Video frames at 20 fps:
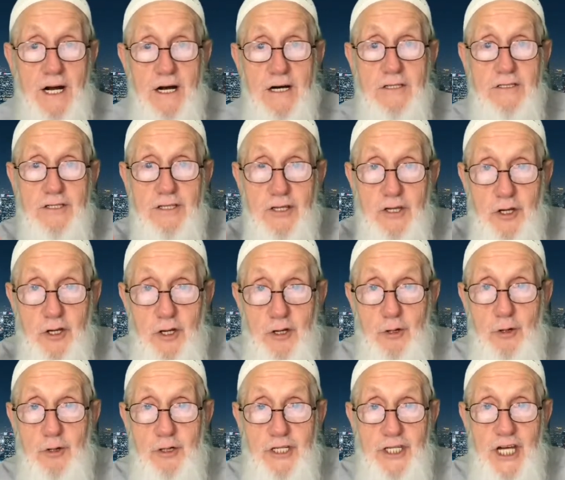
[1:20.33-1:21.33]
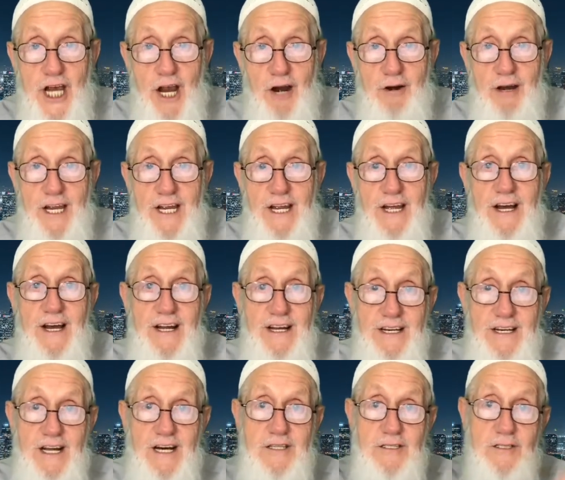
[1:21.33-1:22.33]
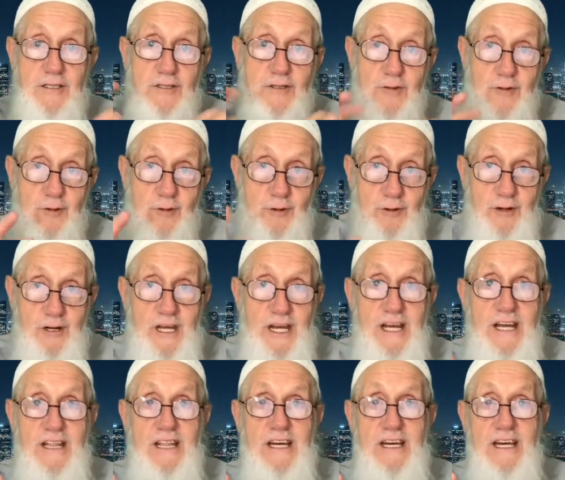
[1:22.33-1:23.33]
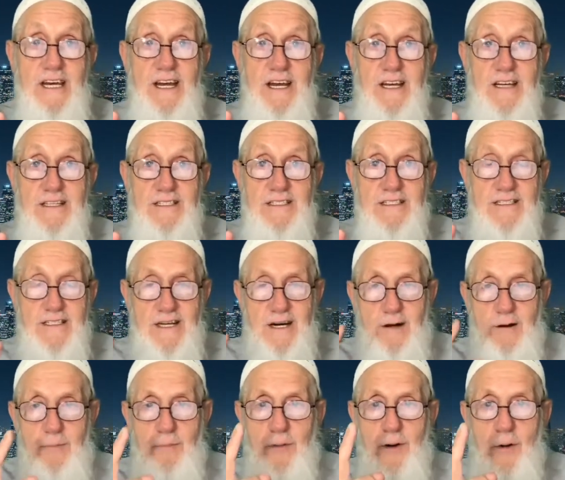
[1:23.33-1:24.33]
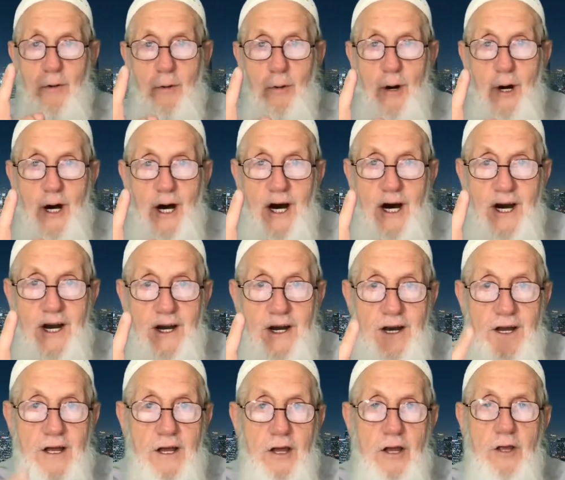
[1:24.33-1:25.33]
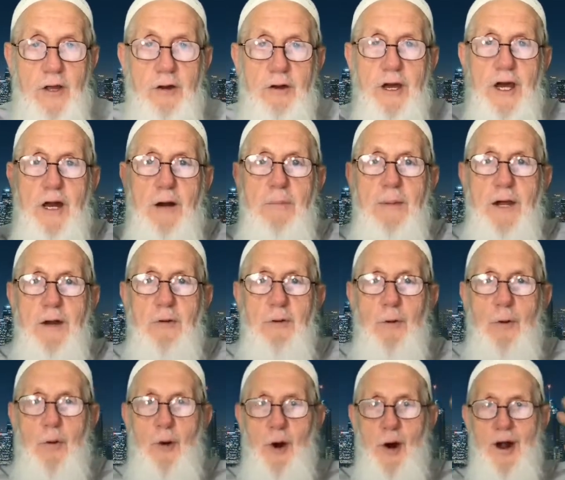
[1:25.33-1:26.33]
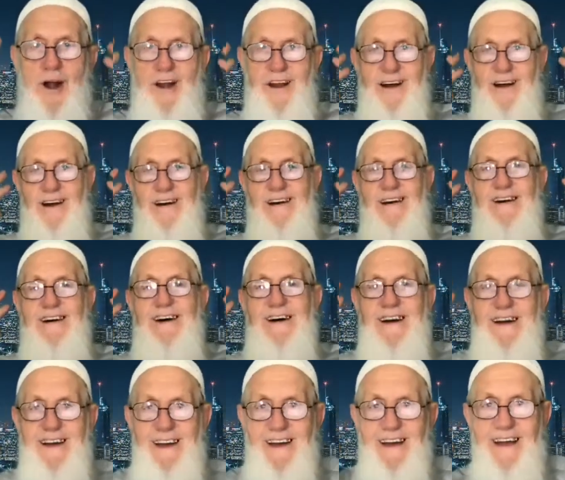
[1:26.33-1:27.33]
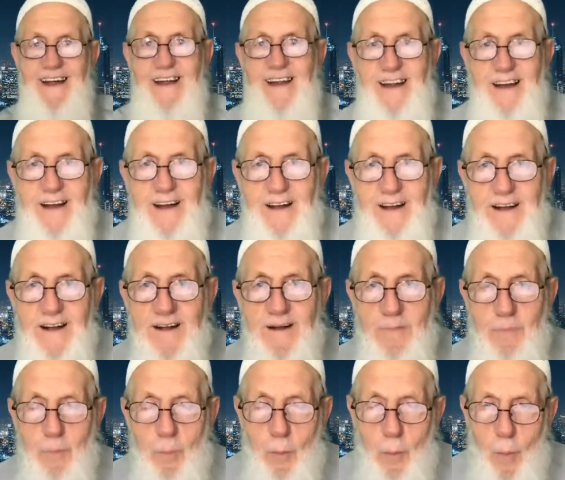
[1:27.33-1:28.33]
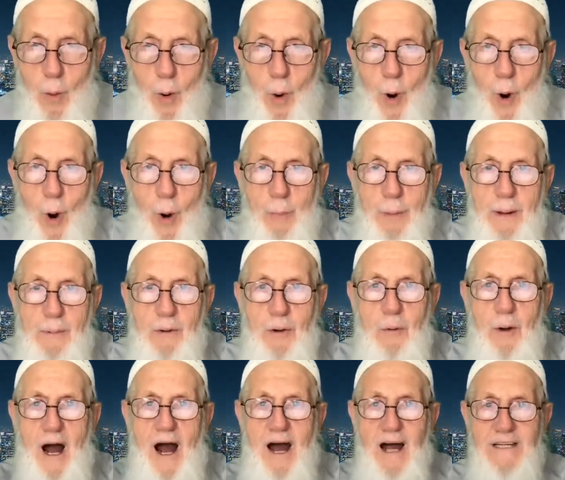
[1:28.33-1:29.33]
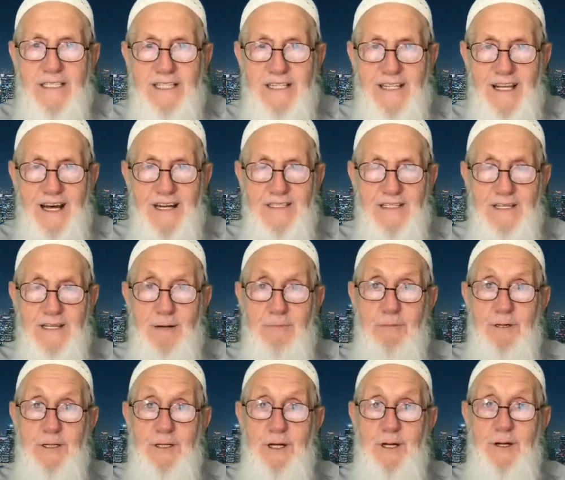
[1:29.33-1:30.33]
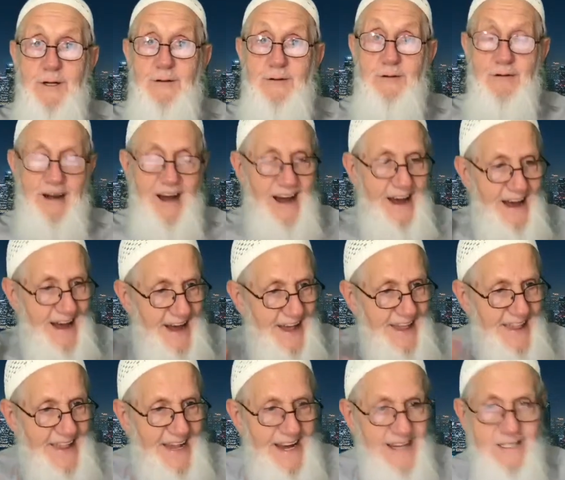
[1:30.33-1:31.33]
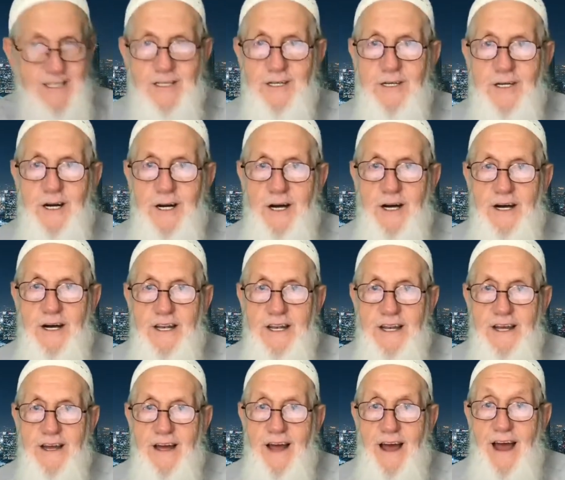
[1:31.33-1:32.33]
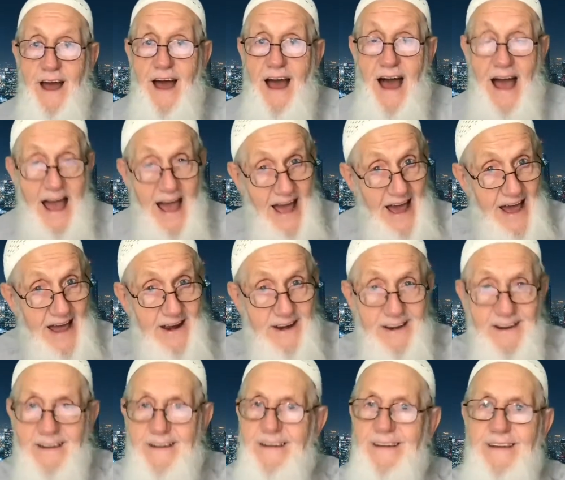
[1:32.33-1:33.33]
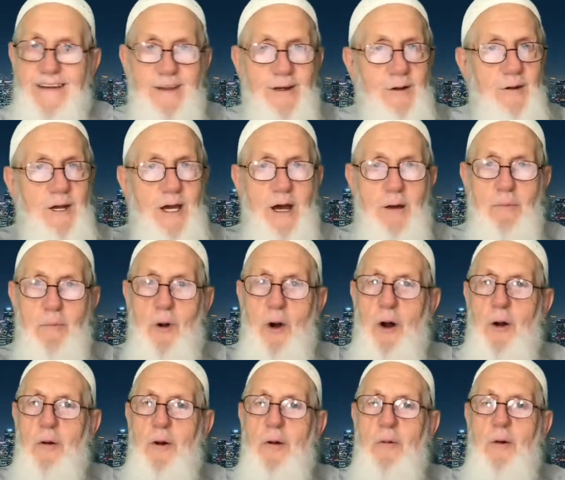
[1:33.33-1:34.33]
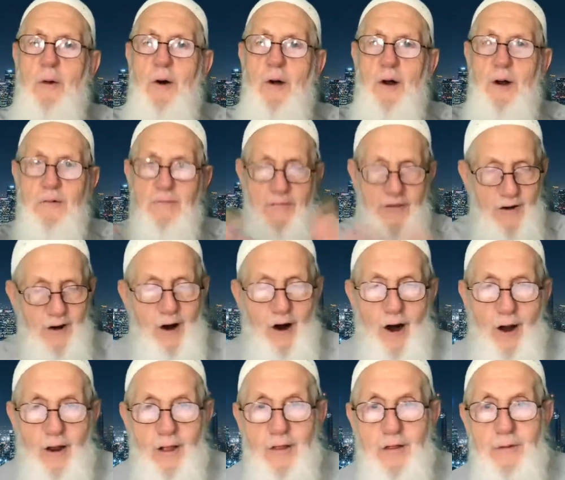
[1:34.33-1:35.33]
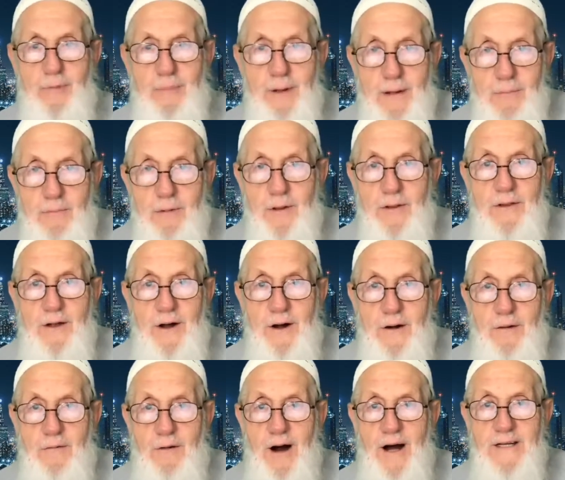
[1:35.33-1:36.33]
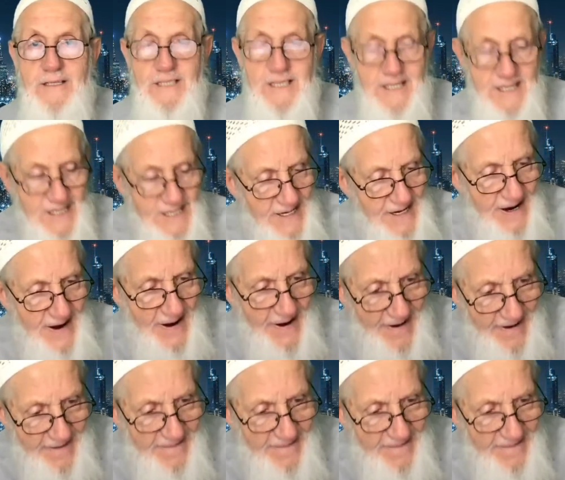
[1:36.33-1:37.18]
you sharing does 3 things. Number 1, you get a big reward. Okay. More people watch. That's number 2. And that's good. And you get more reward for all of the people that are watching. Yeah, that's